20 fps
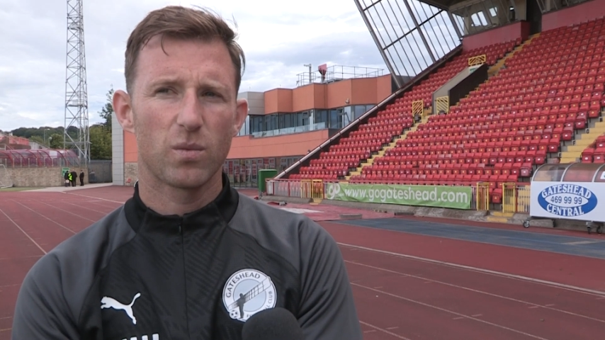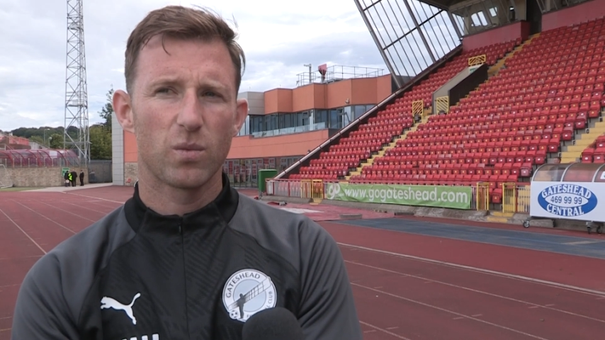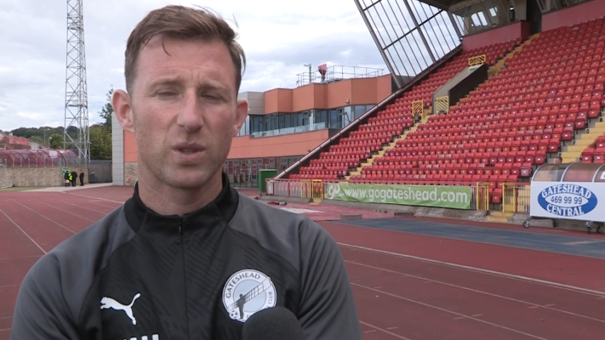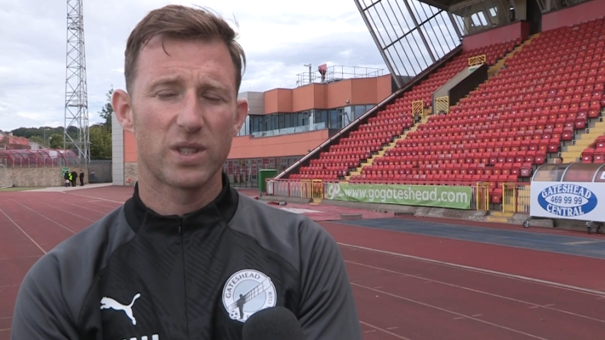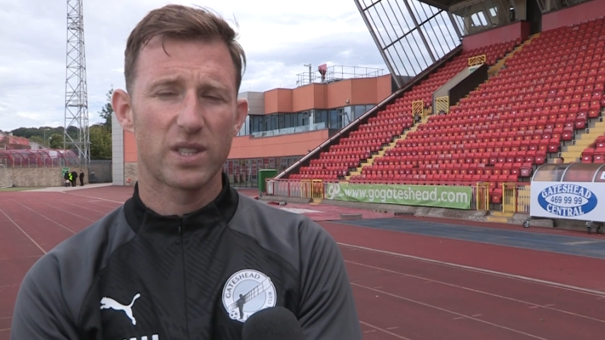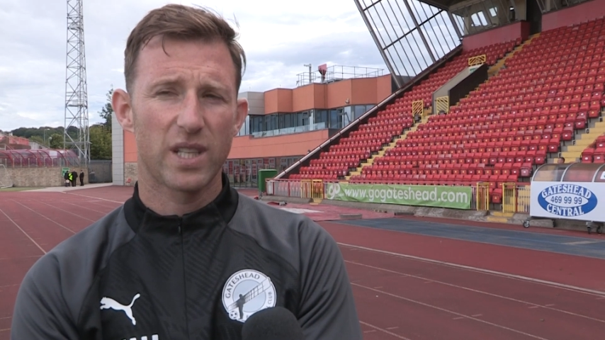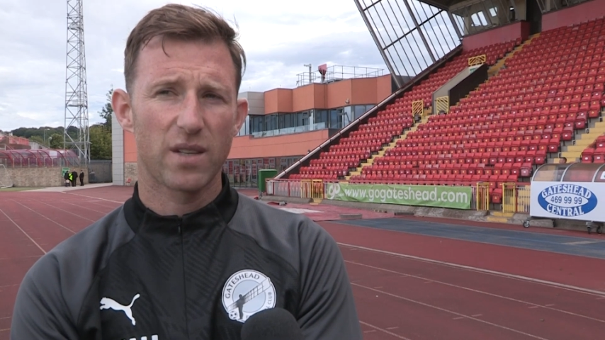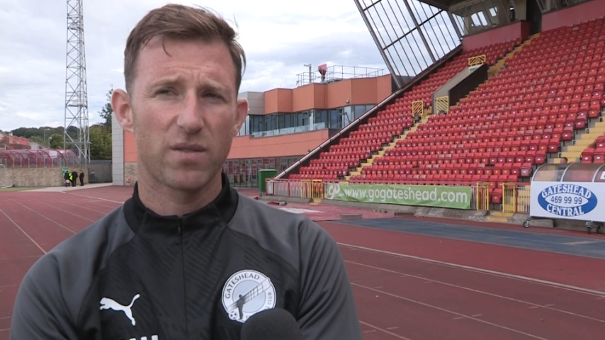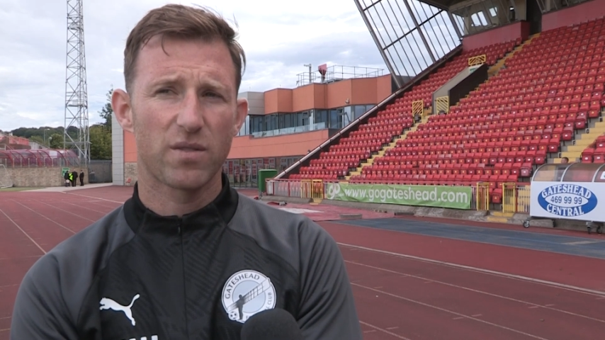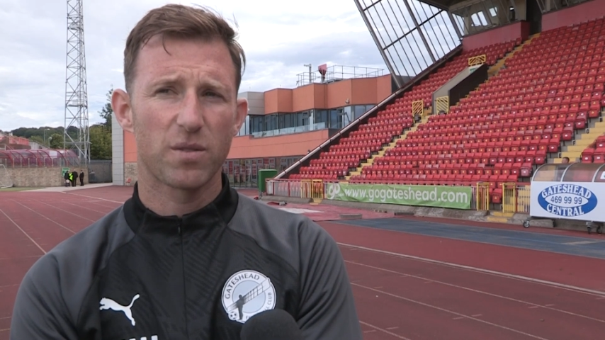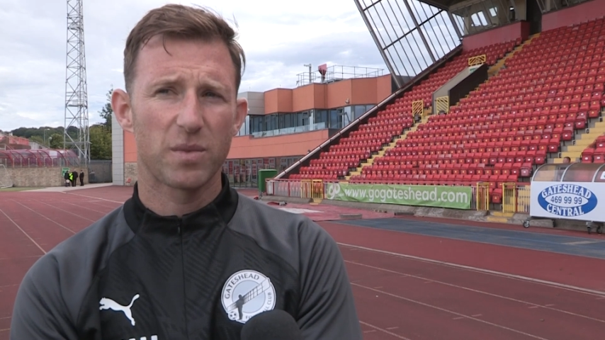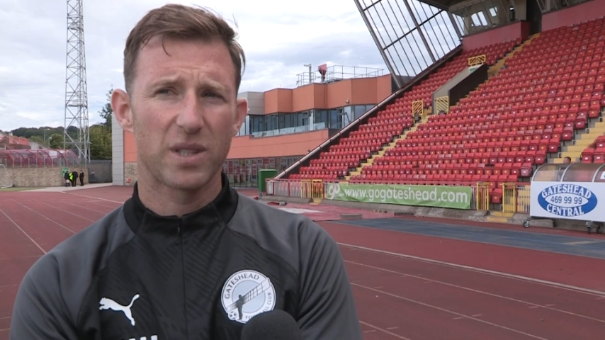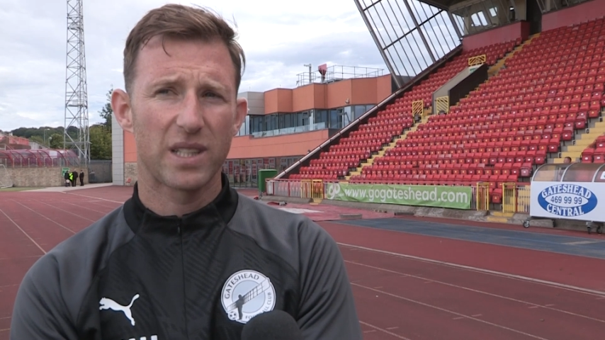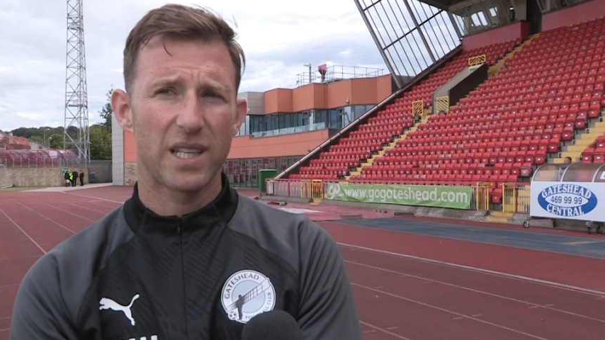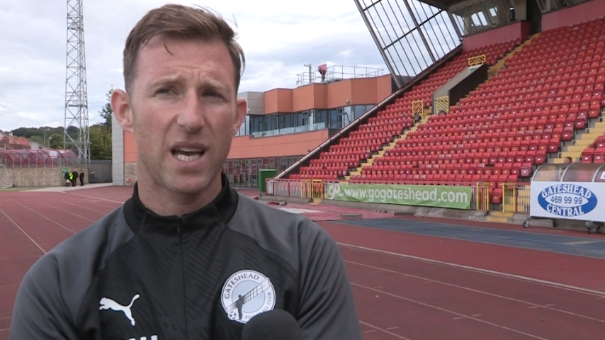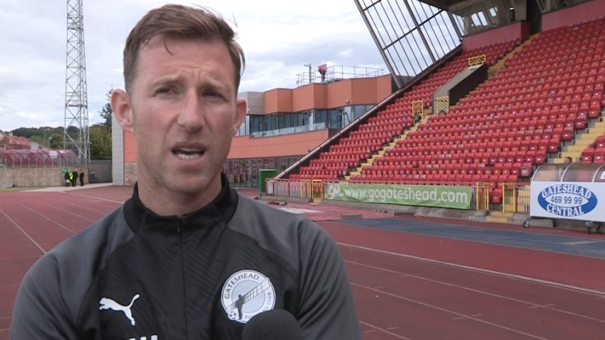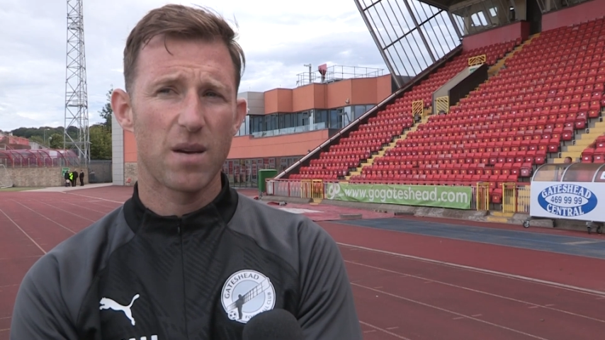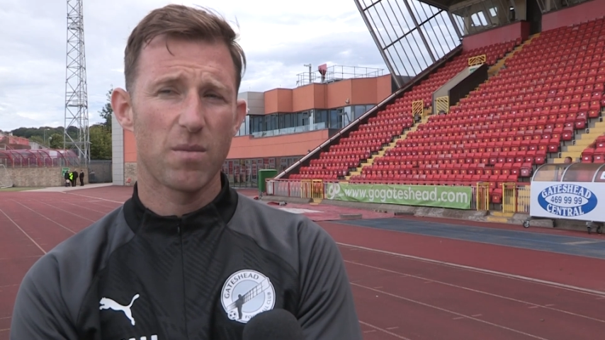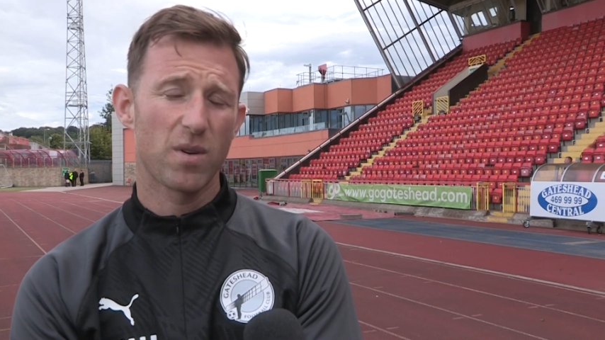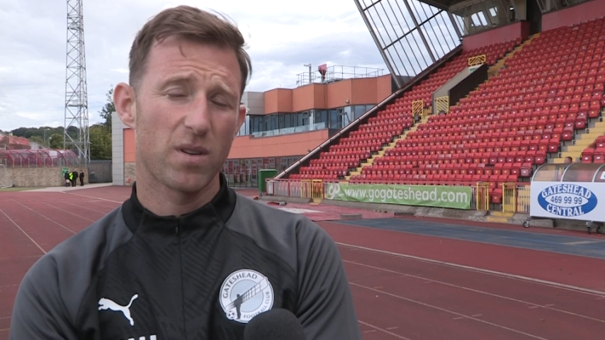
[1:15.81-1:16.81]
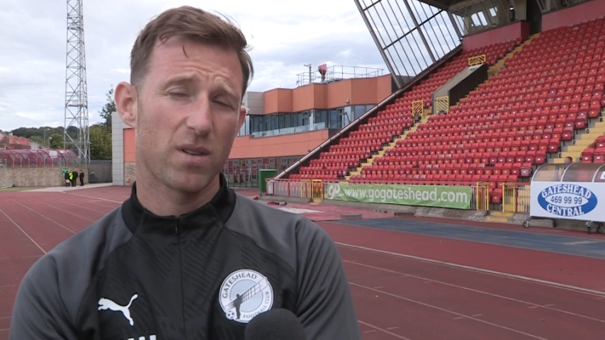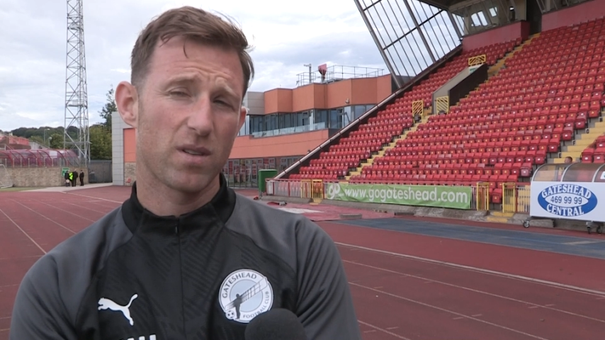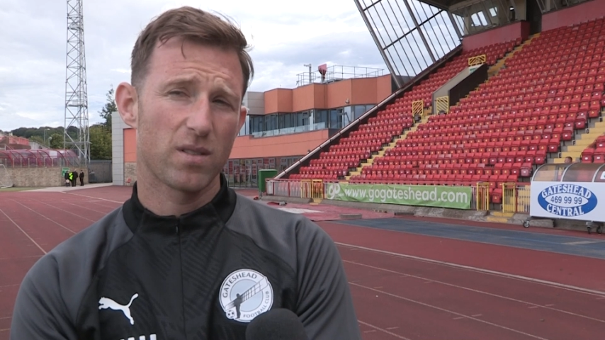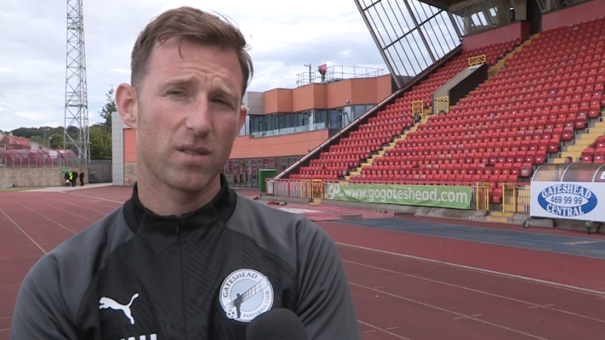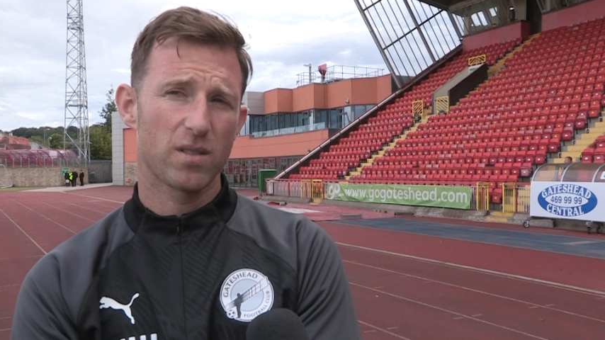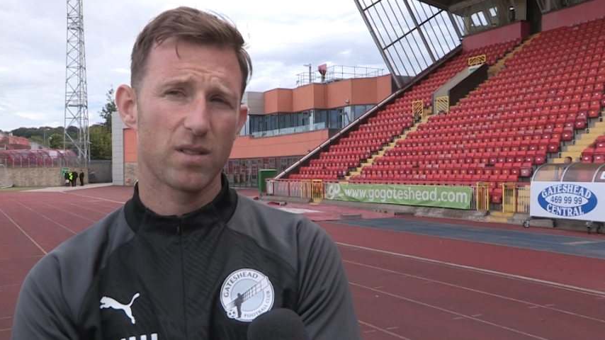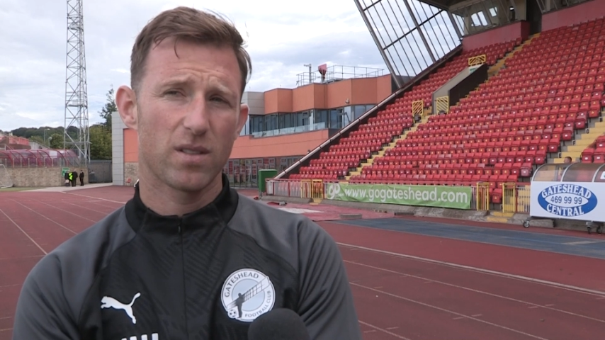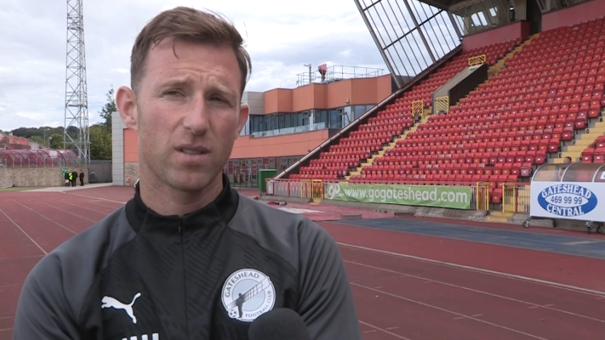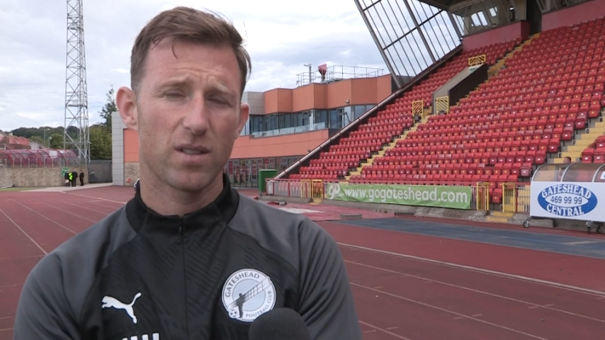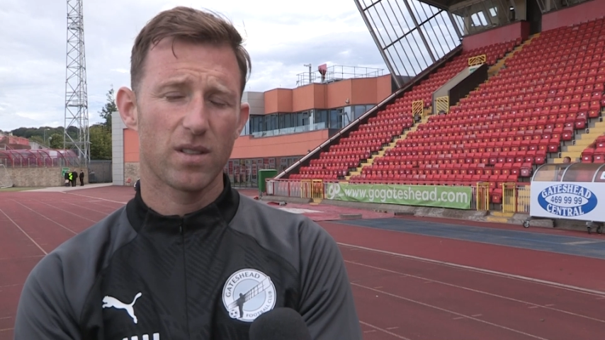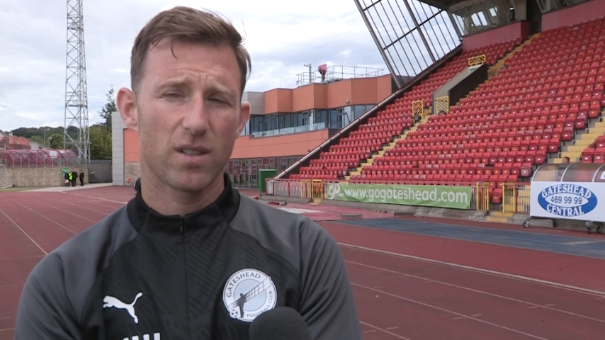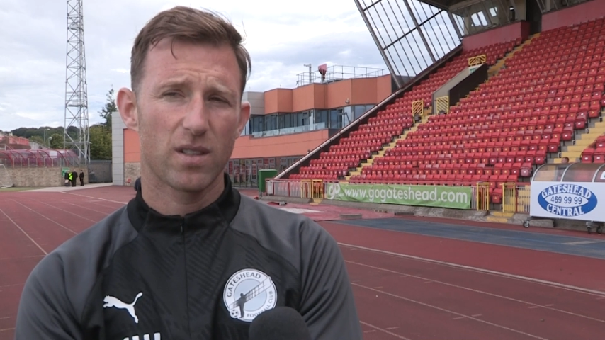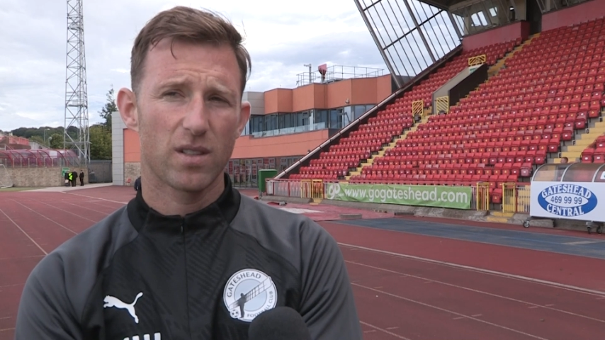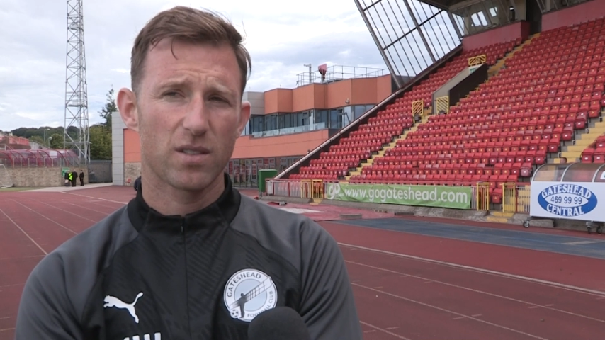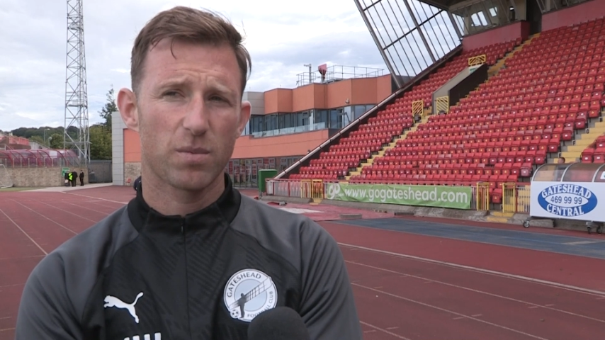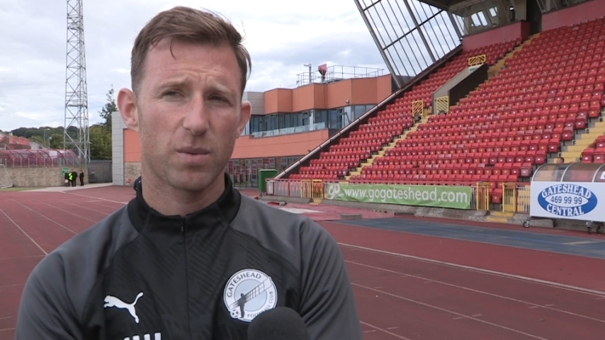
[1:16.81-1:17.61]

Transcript: we take from the game, and I